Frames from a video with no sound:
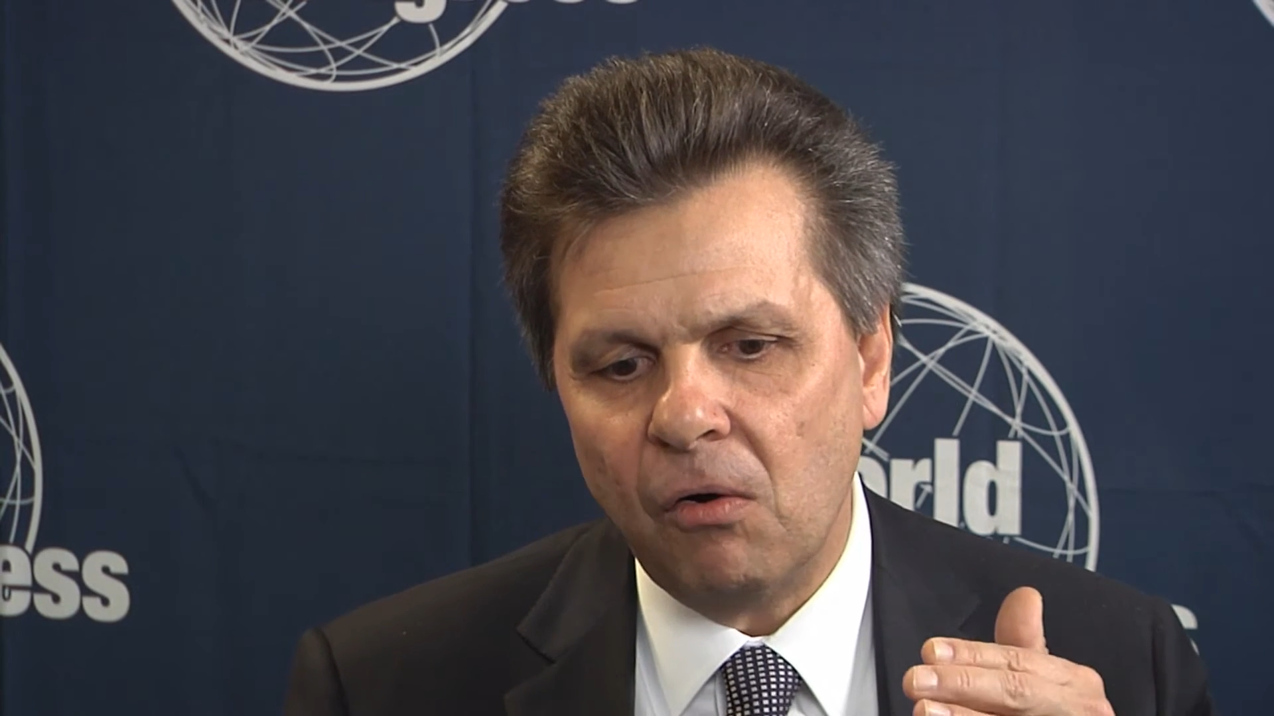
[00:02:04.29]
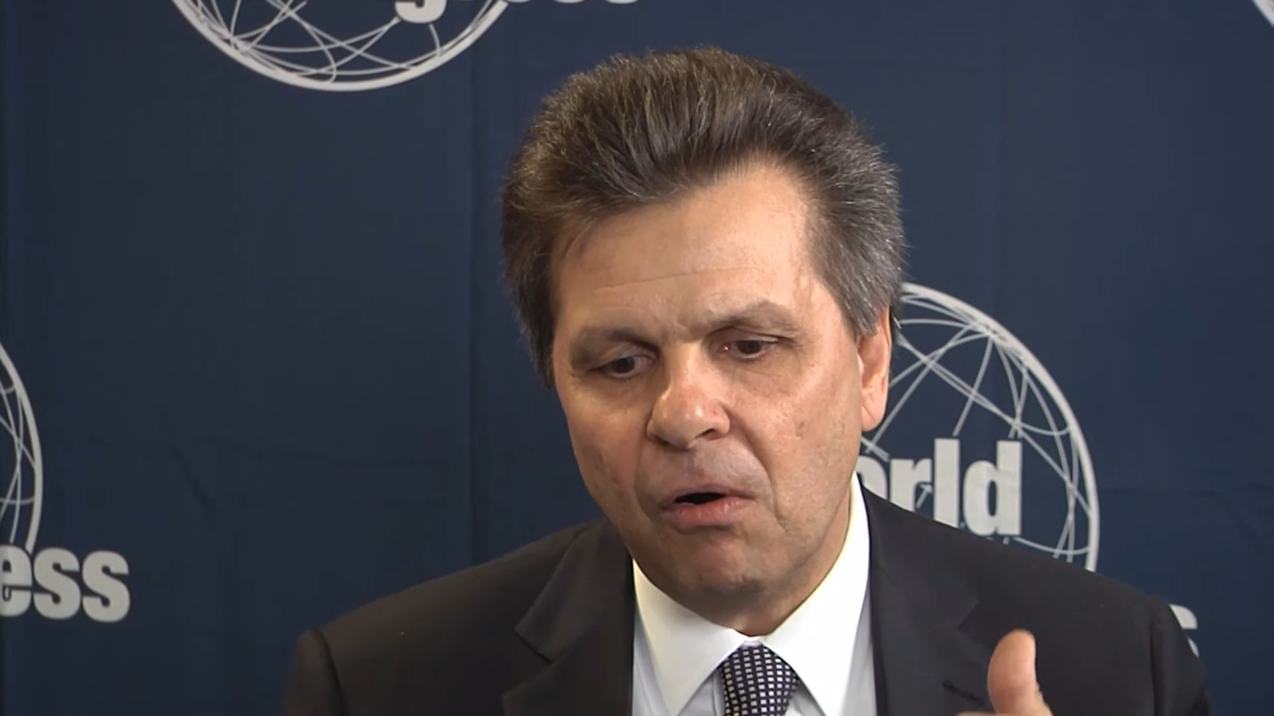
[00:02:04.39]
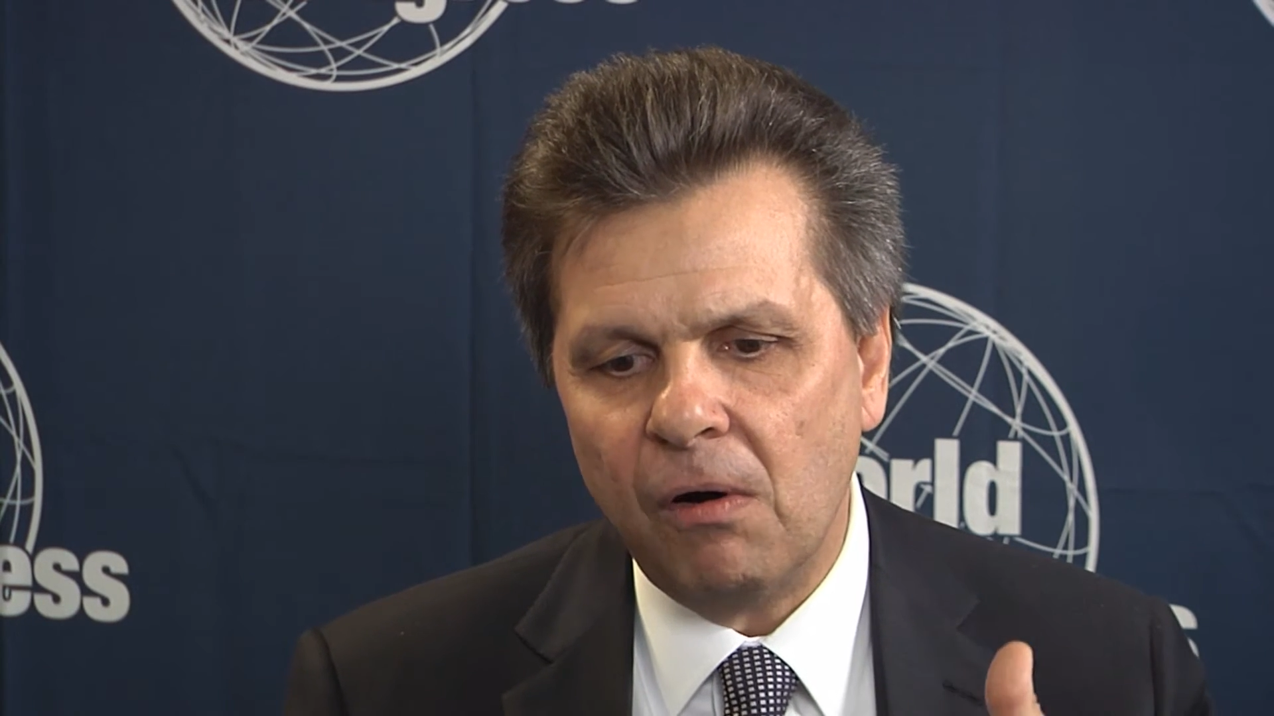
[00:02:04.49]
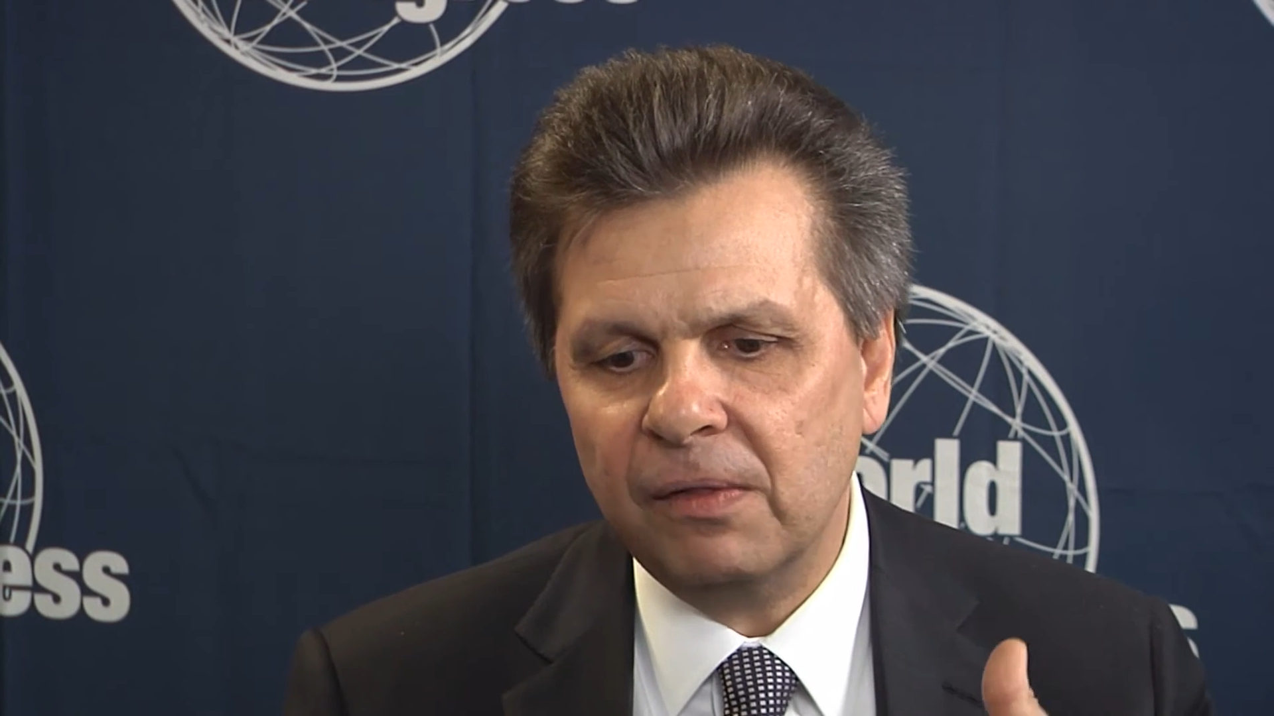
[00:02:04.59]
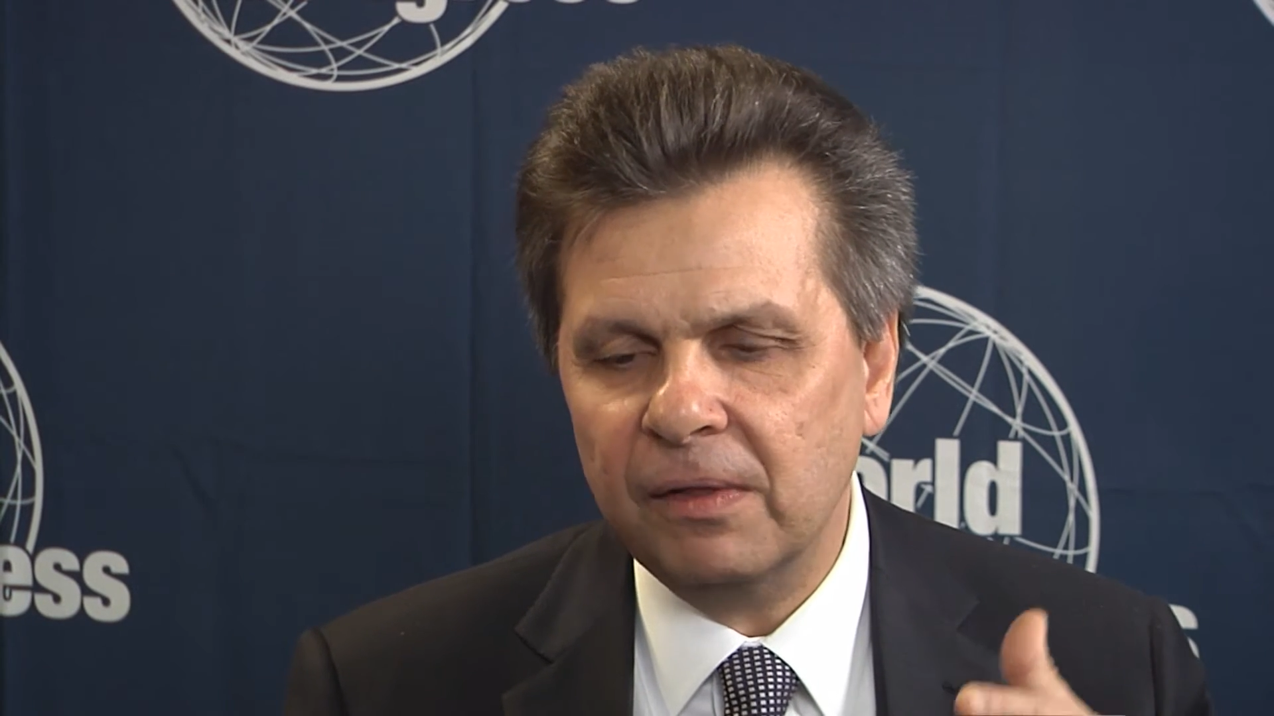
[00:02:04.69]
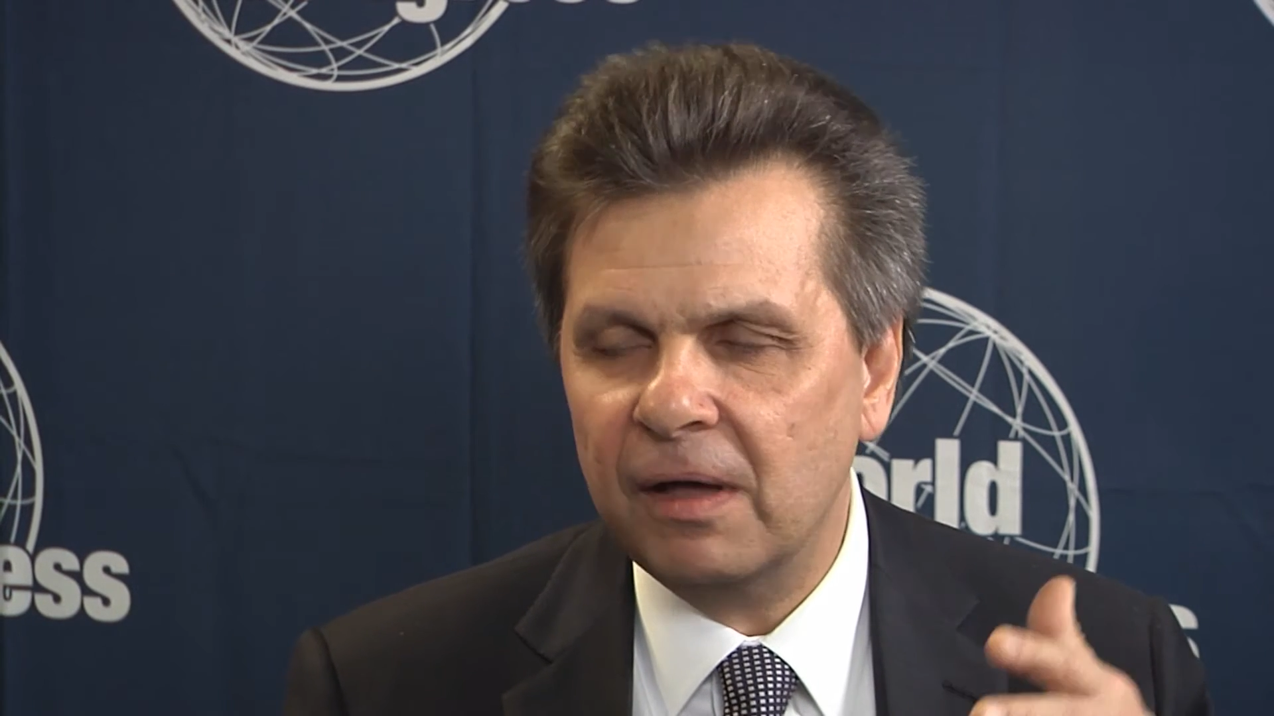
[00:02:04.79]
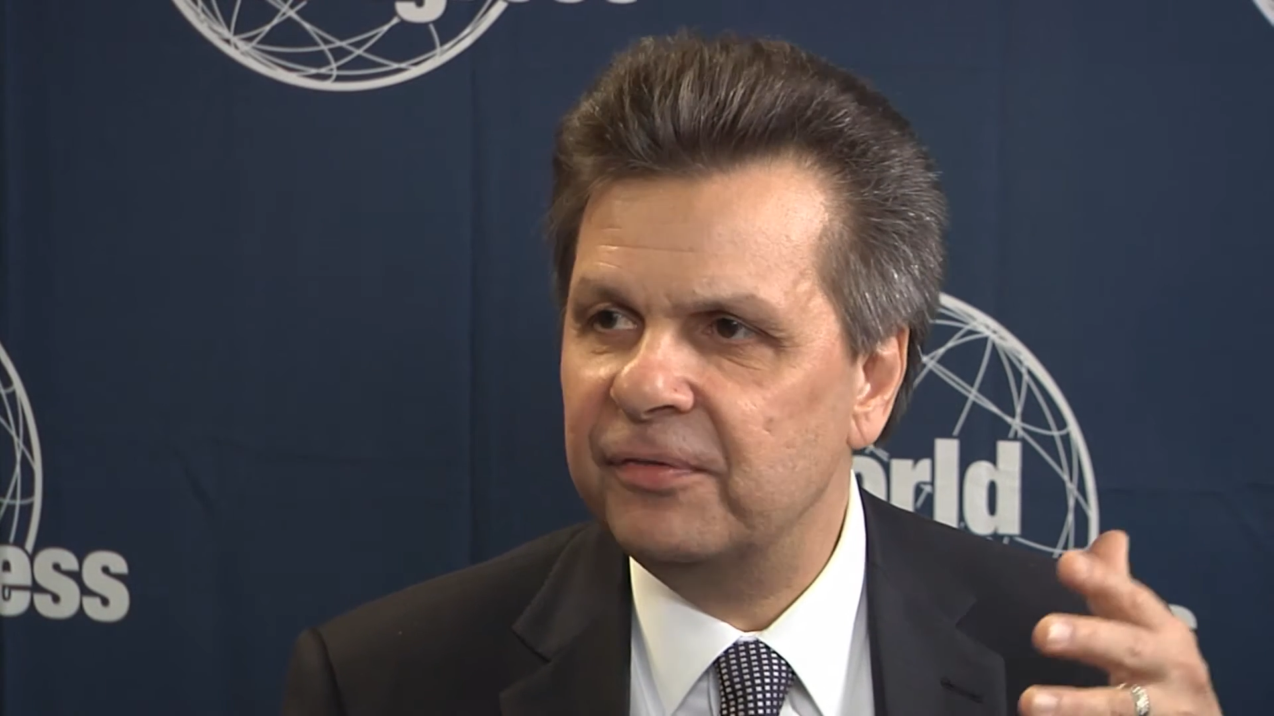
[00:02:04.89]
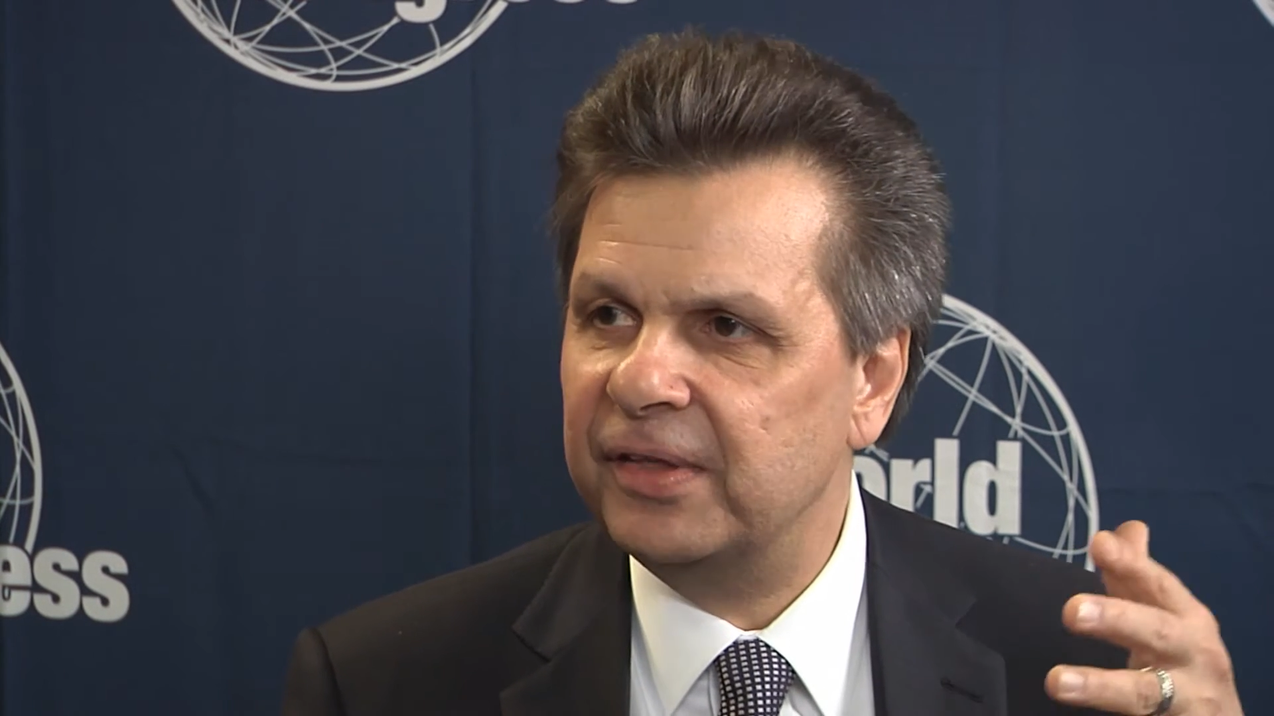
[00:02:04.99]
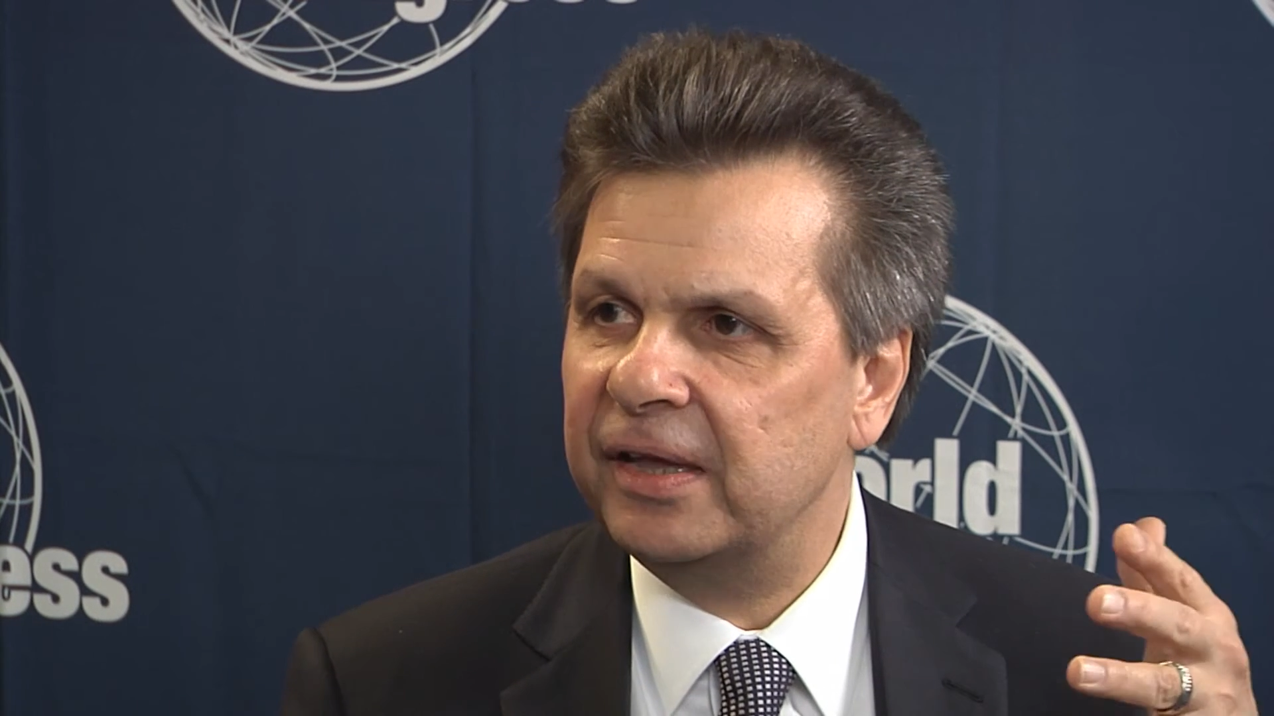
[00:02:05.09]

all of